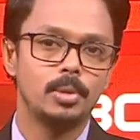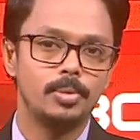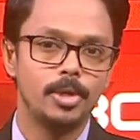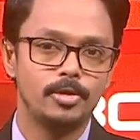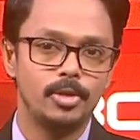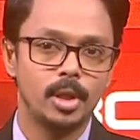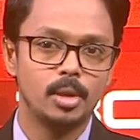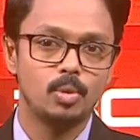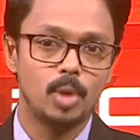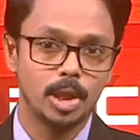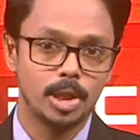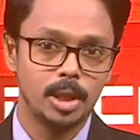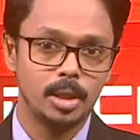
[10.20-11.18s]
briefing in
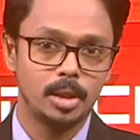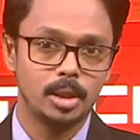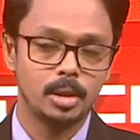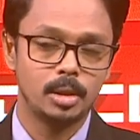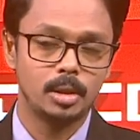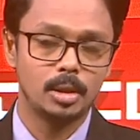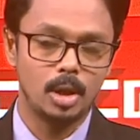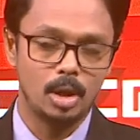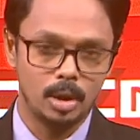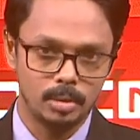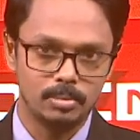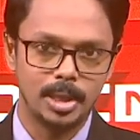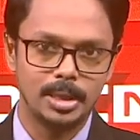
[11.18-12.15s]
Washington
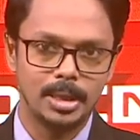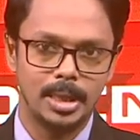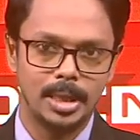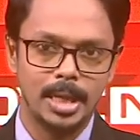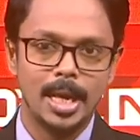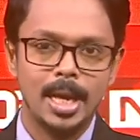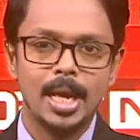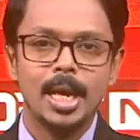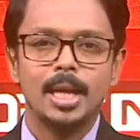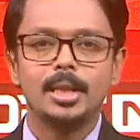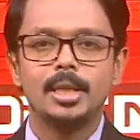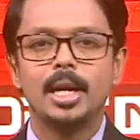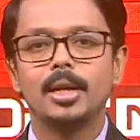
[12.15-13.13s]
on Monday.
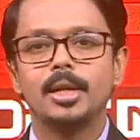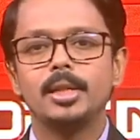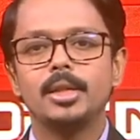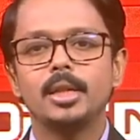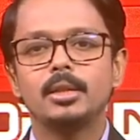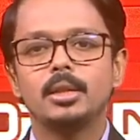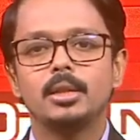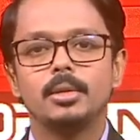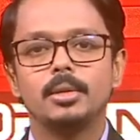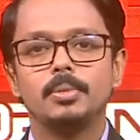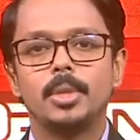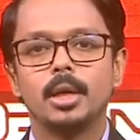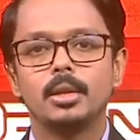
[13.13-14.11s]
The architect of
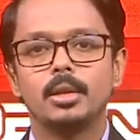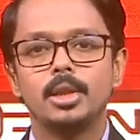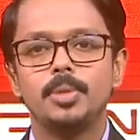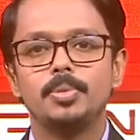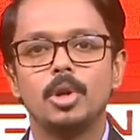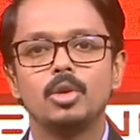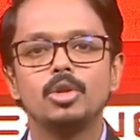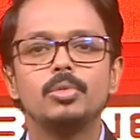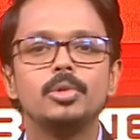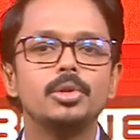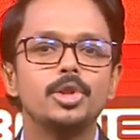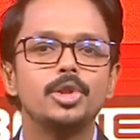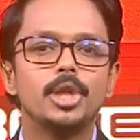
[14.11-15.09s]
Bangladesh,
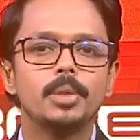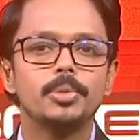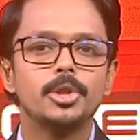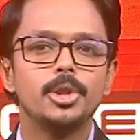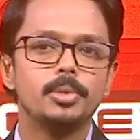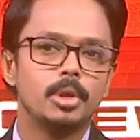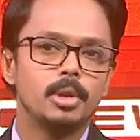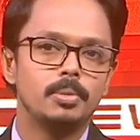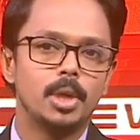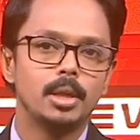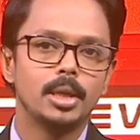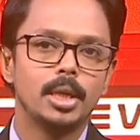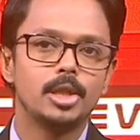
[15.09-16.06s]
Bangabandhu Sheikh Mujibur
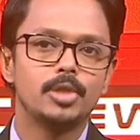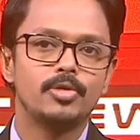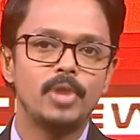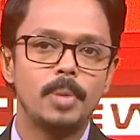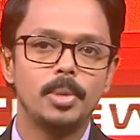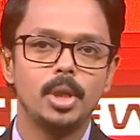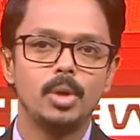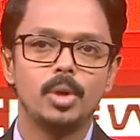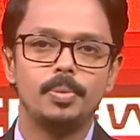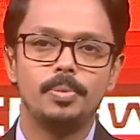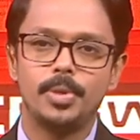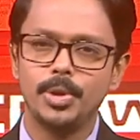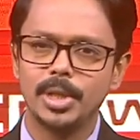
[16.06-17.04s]
Rahman, and his family were
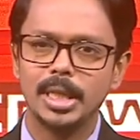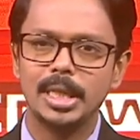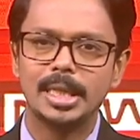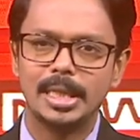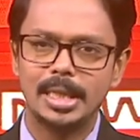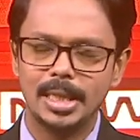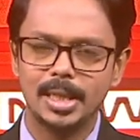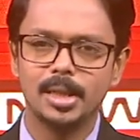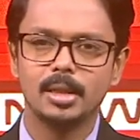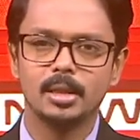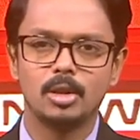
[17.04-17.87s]
brutally killed on